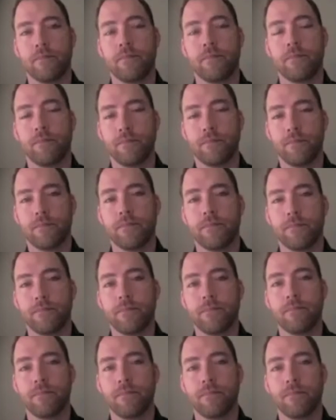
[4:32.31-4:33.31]

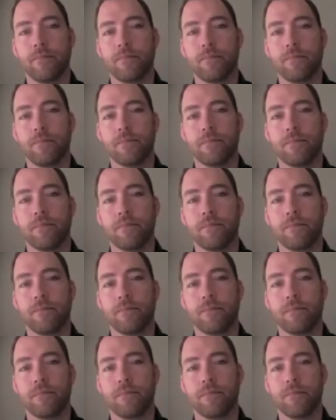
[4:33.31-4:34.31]

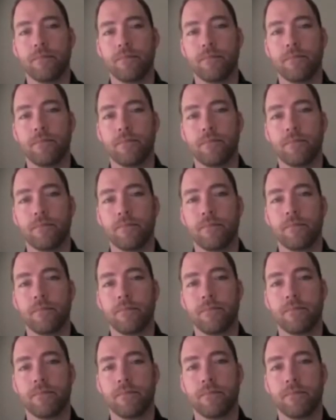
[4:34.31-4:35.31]

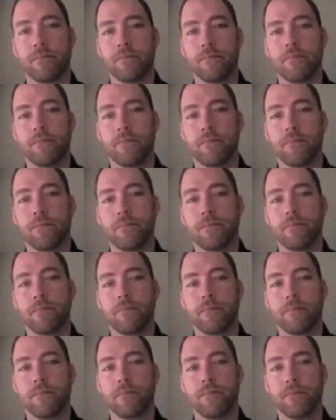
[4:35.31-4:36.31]

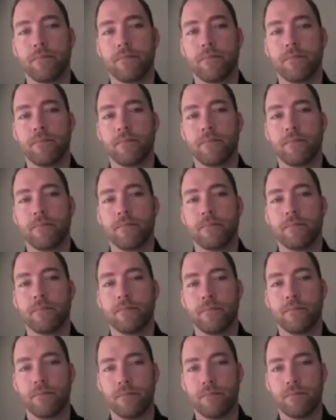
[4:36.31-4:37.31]

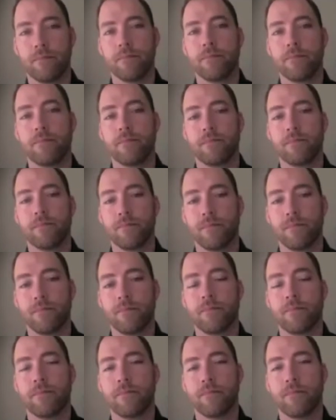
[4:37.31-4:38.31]

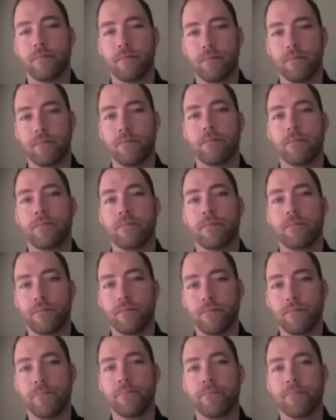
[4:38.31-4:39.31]

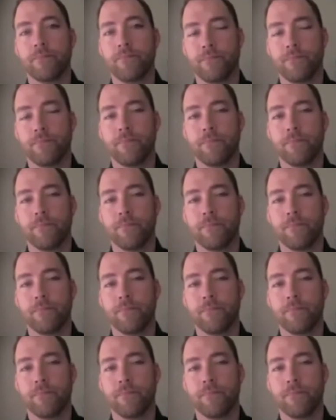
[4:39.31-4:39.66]
The person shown says nothing.